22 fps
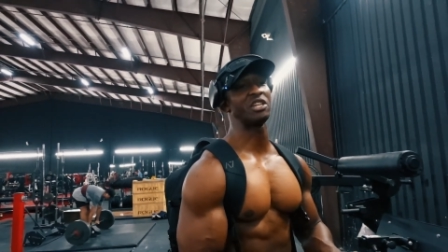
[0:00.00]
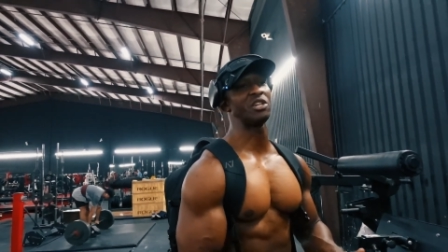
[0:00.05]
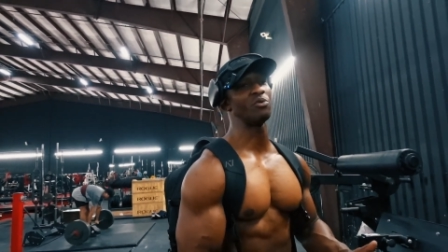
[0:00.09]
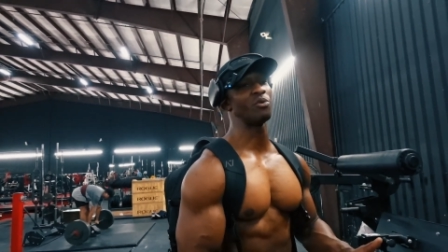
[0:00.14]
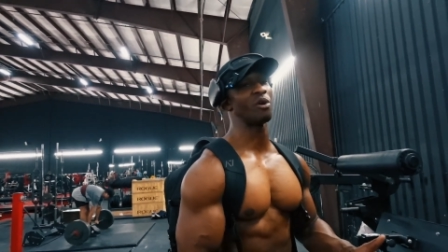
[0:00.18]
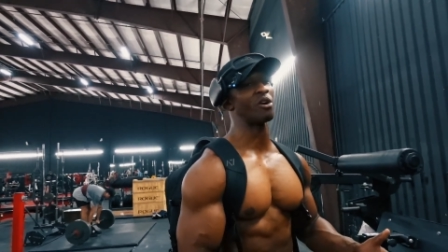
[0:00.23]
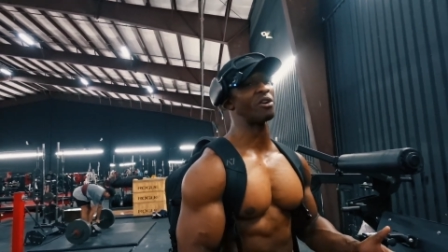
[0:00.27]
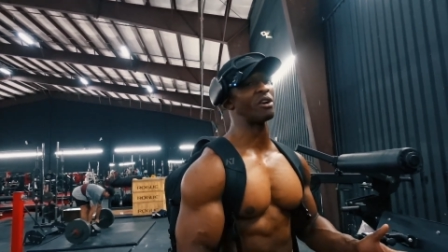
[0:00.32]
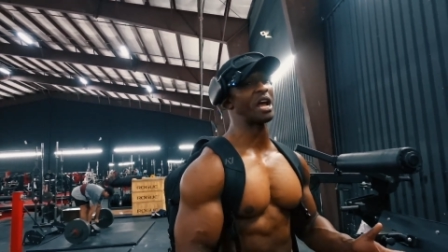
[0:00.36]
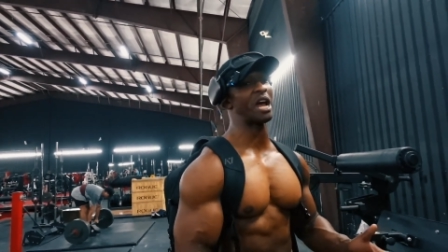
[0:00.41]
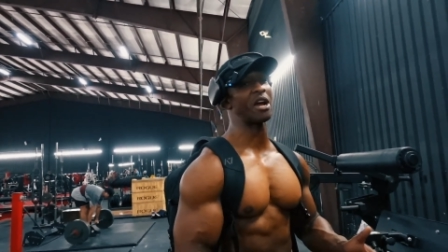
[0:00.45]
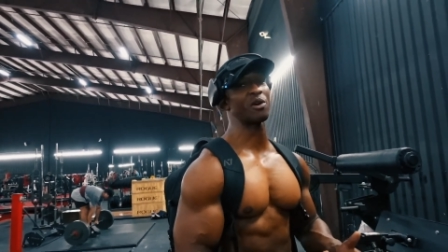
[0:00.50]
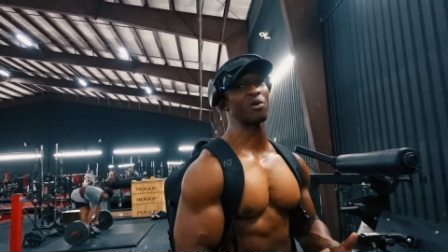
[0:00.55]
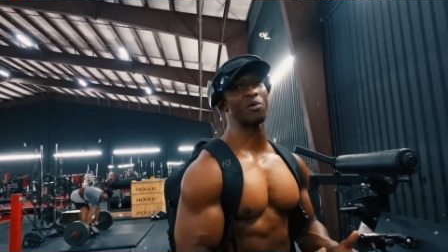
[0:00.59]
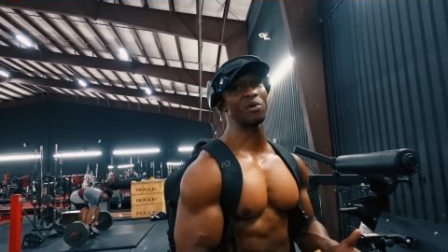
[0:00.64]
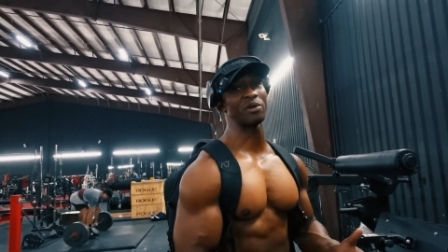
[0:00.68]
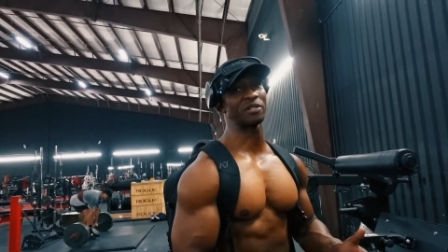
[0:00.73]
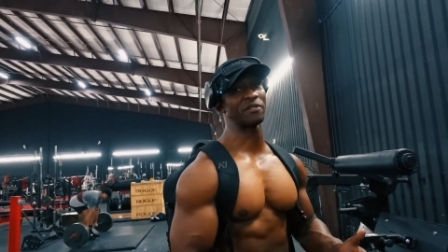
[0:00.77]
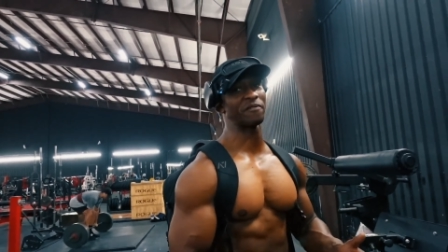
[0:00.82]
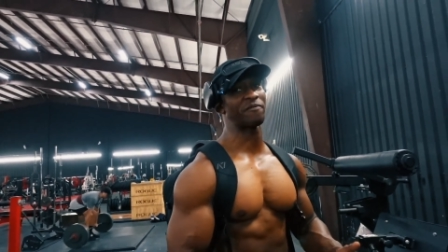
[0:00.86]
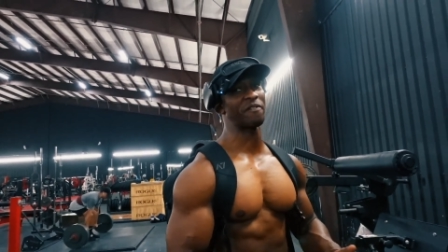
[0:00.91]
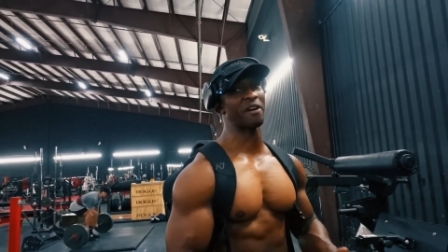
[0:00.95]
you are not
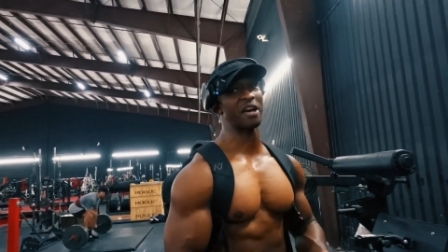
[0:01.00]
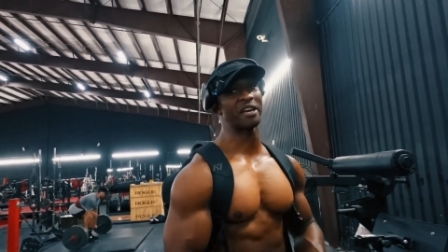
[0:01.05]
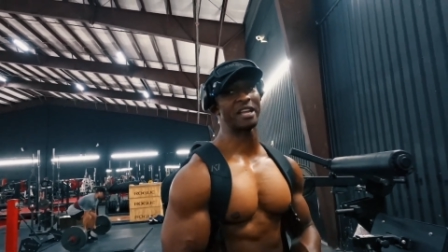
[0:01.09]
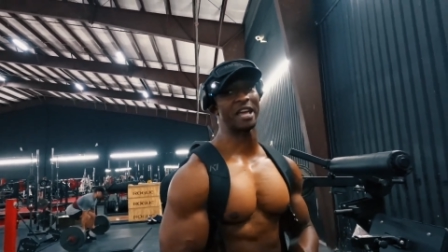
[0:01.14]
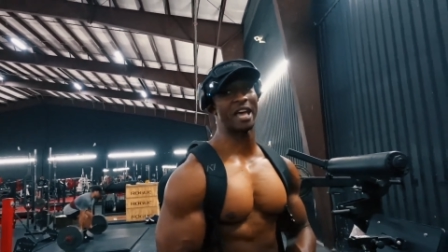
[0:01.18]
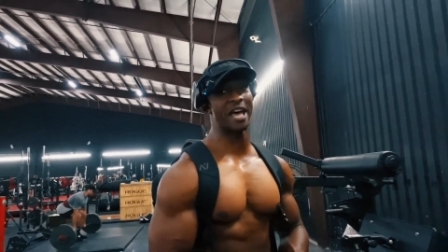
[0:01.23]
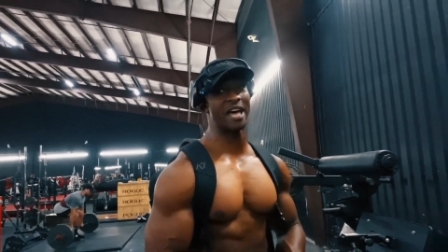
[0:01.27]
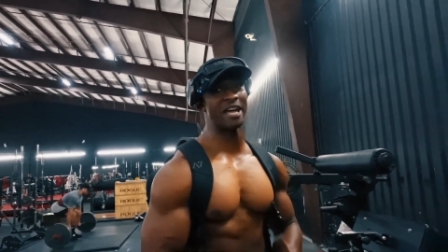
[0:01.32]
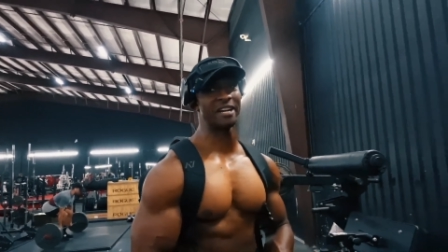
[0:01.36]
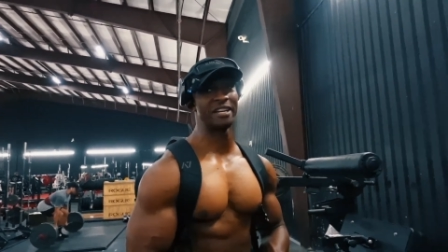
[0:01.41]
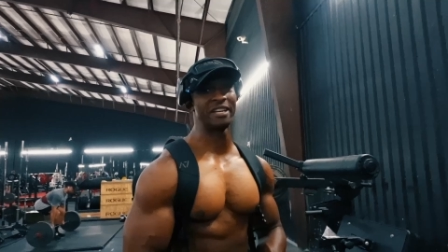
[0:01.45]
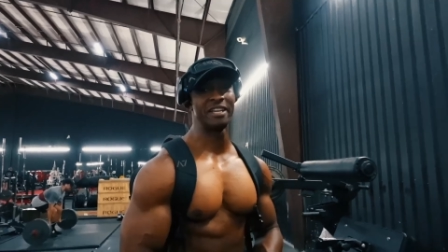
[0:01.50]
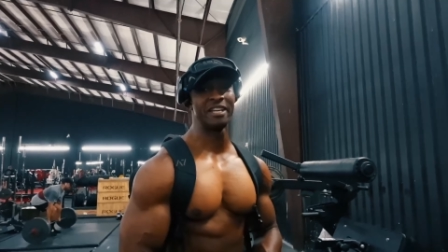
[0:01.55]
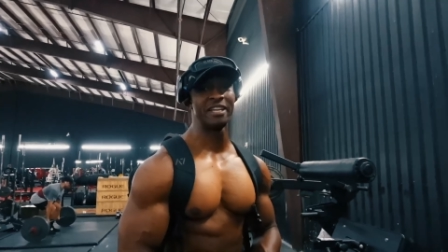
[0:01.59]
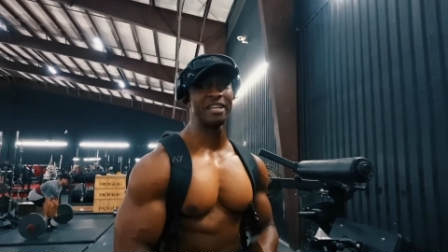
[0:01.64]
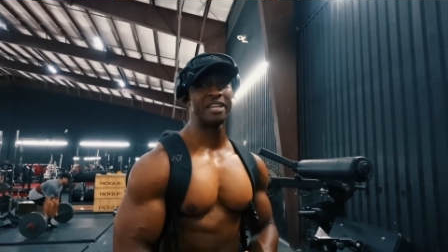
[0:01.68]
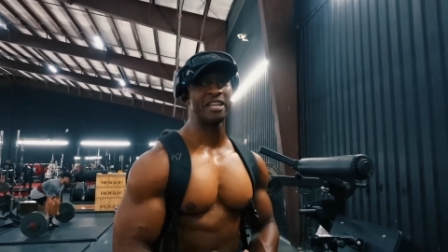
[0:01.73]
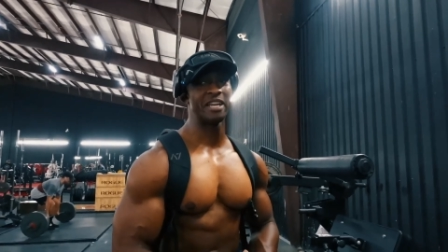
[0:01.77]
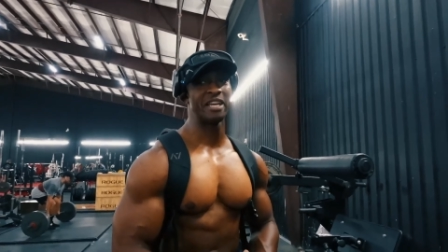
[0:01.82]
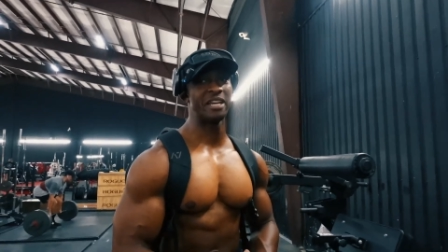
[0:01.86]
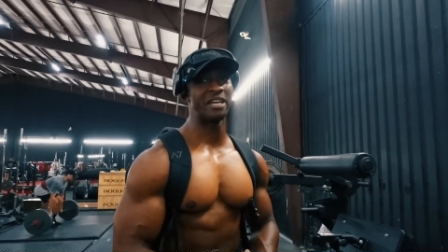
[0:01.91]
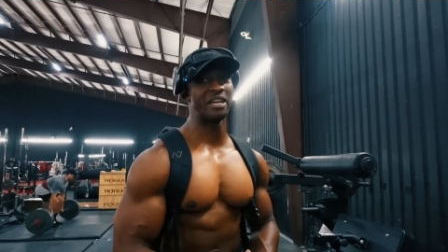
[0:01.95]
going to find at
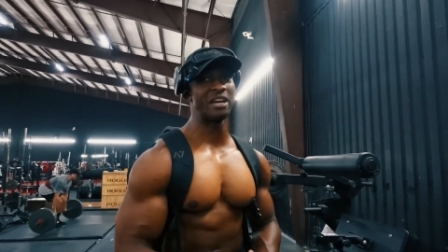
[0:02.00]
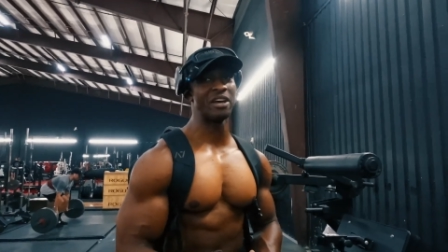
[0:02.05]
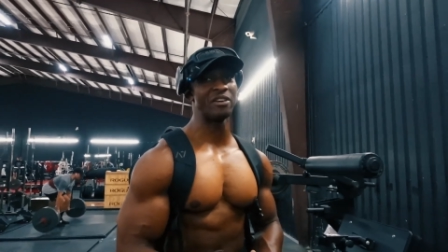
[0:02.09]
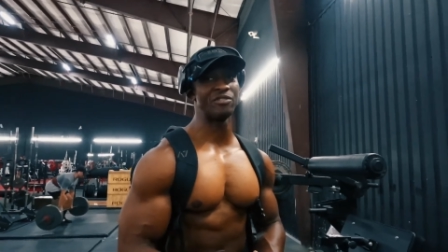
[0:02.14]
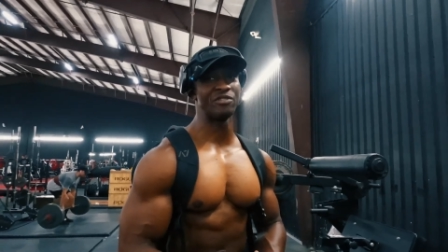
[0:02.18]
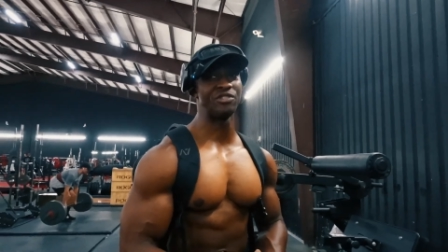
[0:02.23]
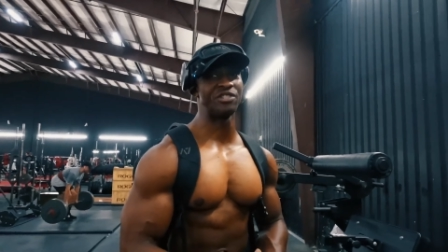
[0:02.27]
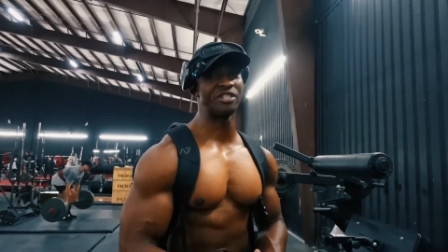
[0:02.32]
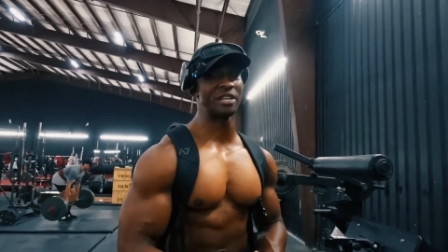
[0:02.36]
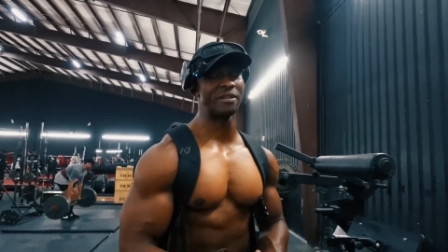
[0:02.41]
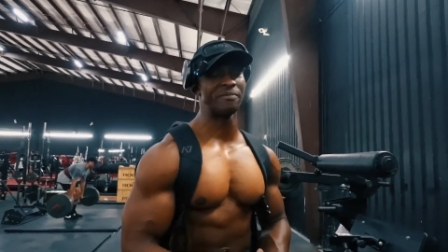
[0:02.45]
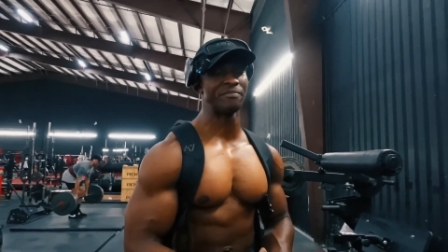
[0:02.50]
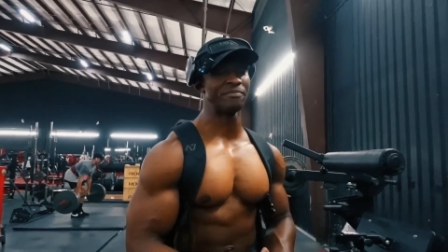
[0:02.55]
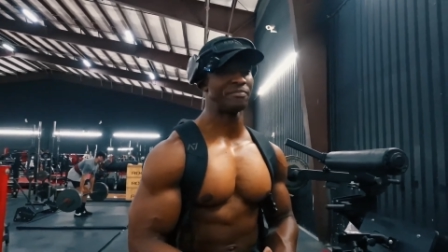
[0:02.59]
any other gym.